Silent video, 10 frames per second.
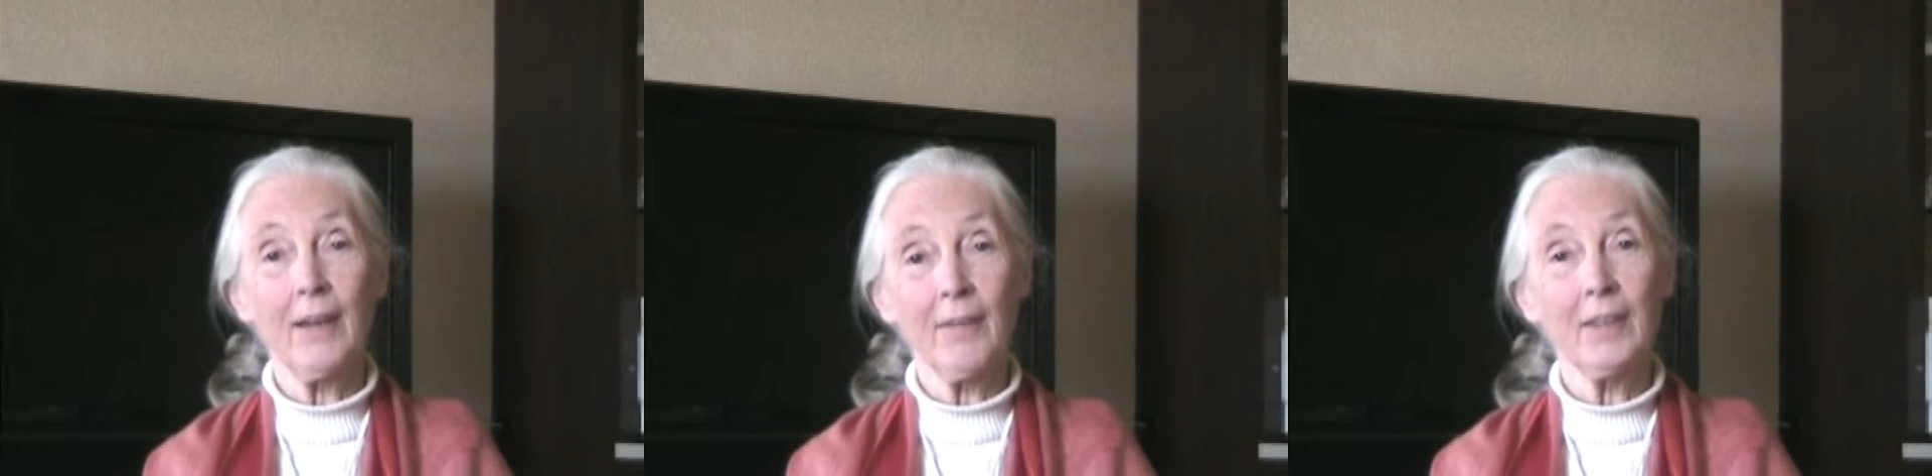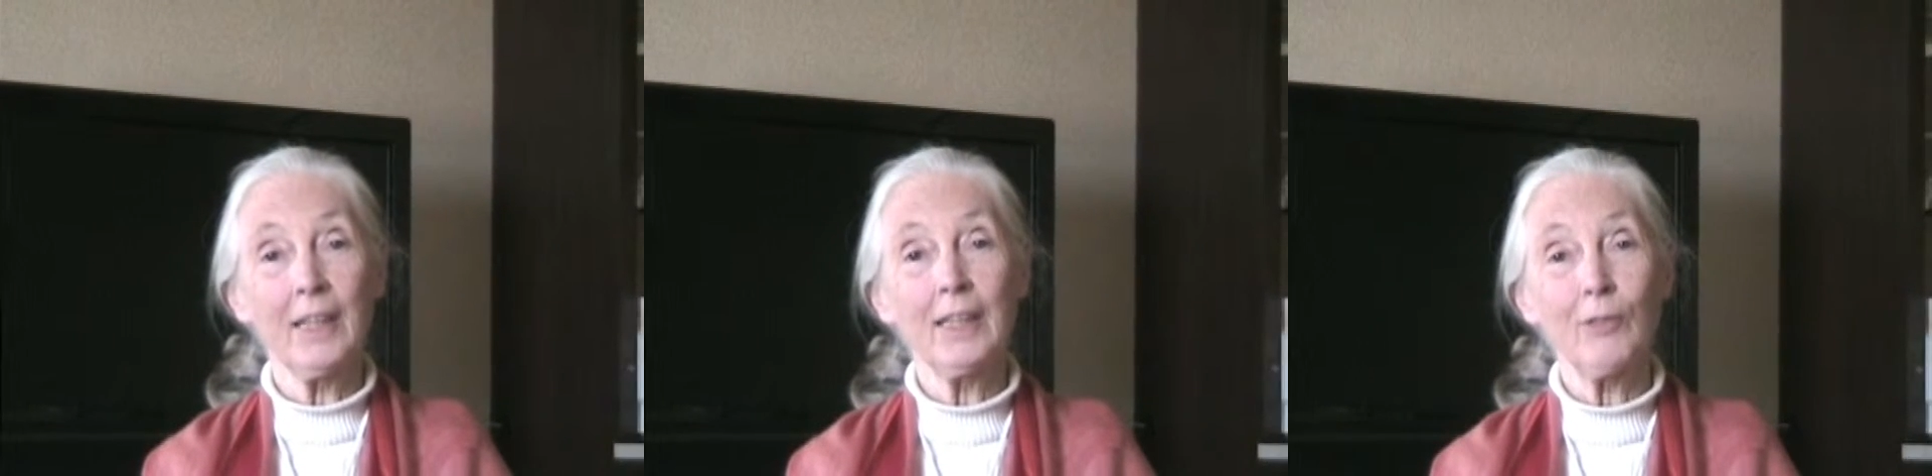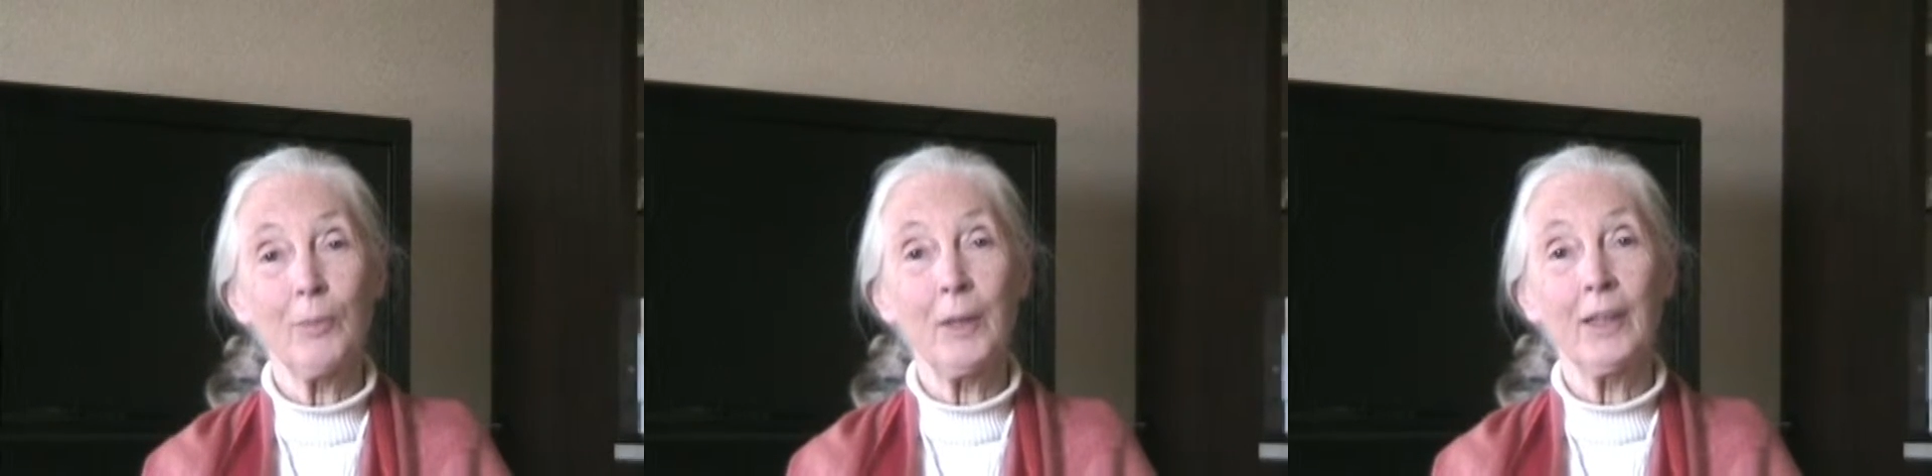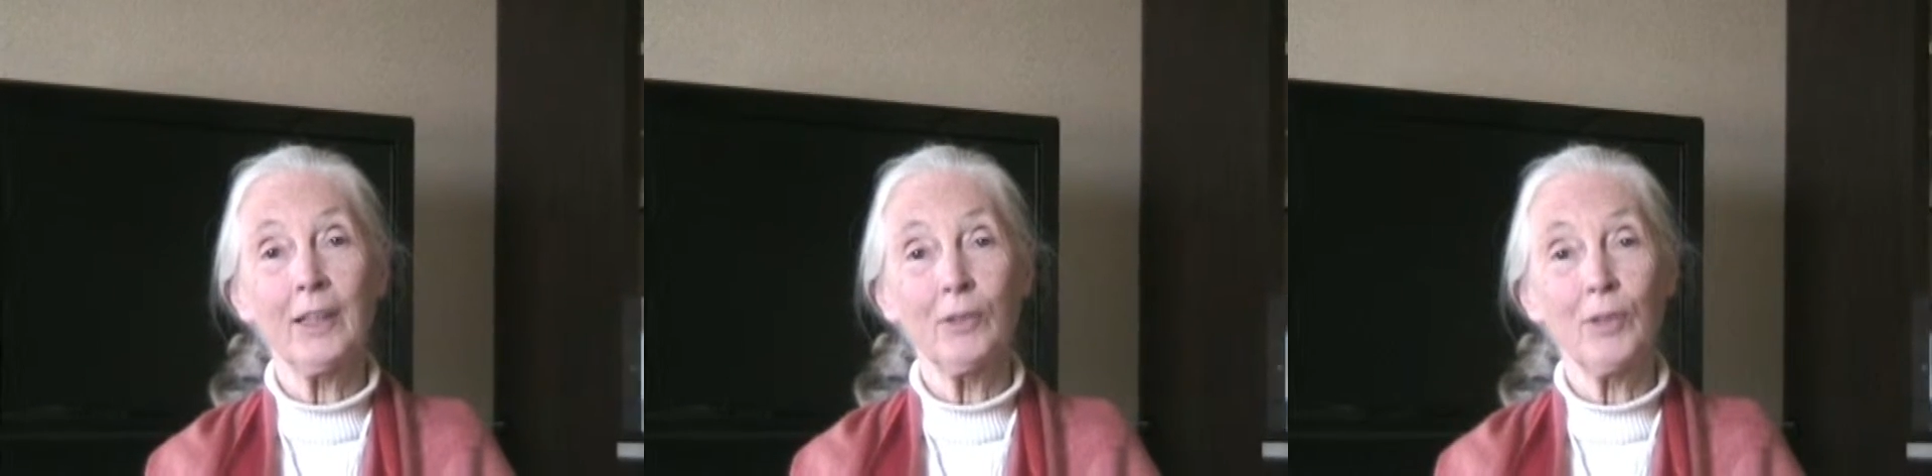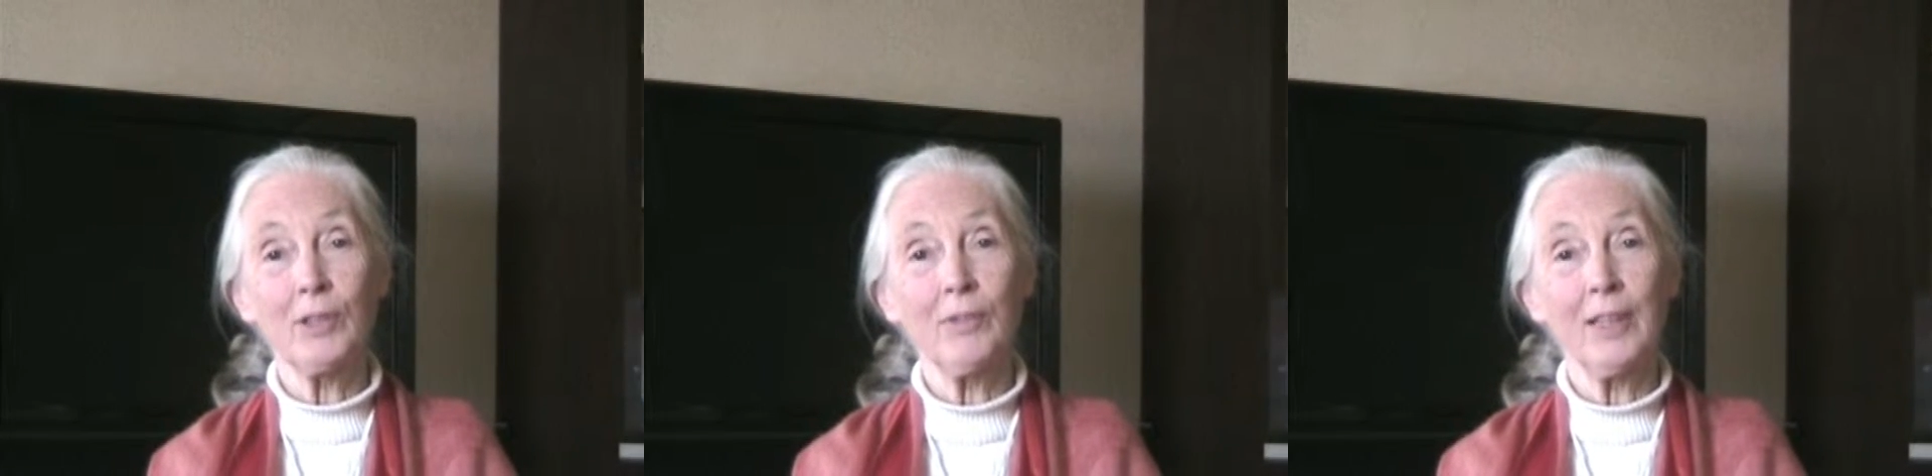other Native American
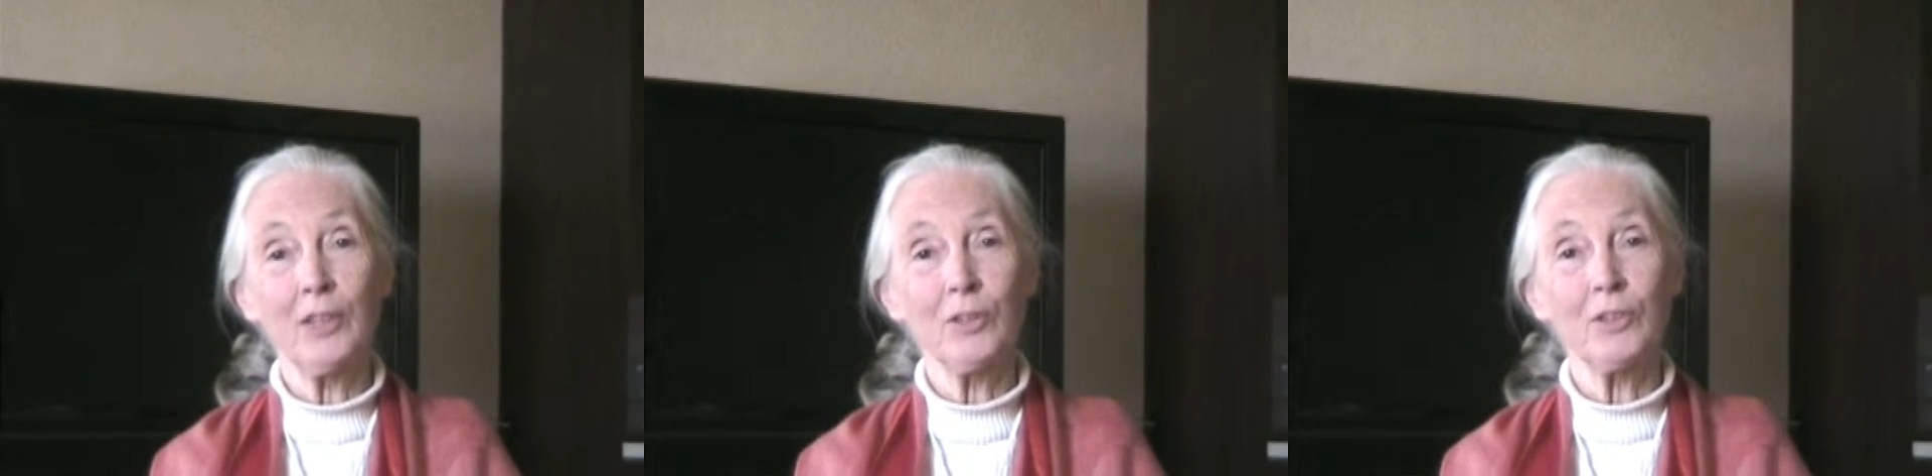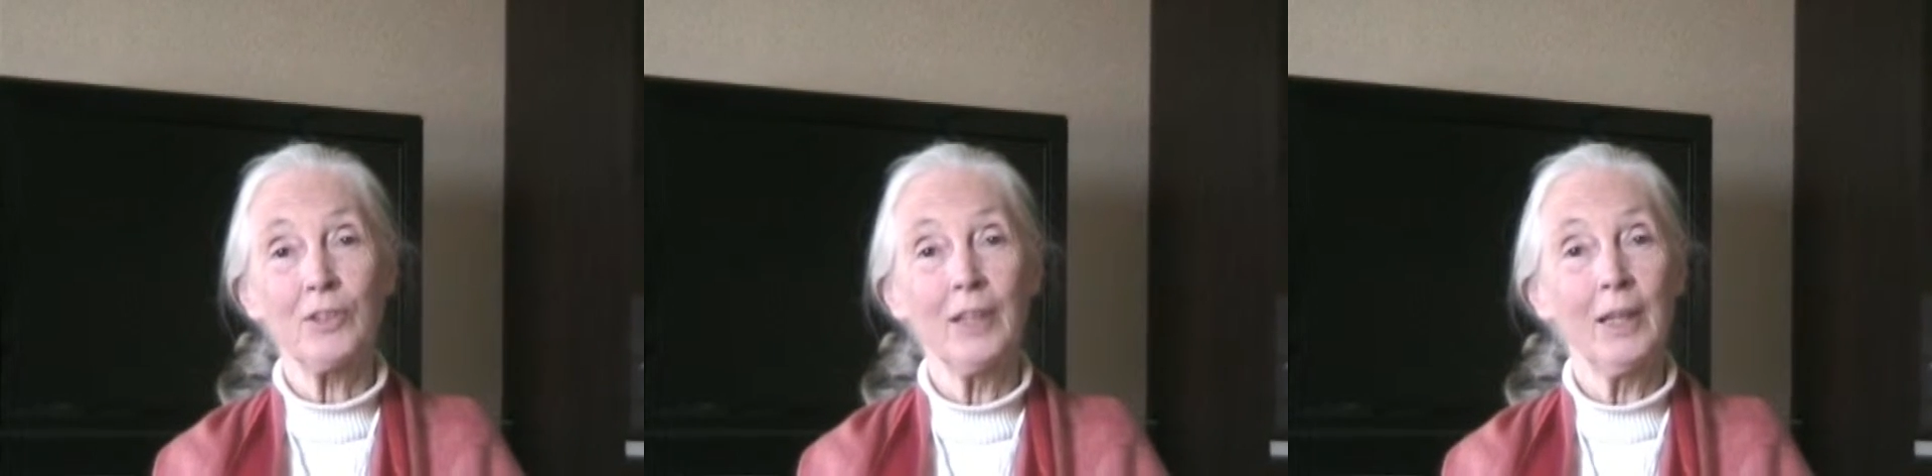reservations.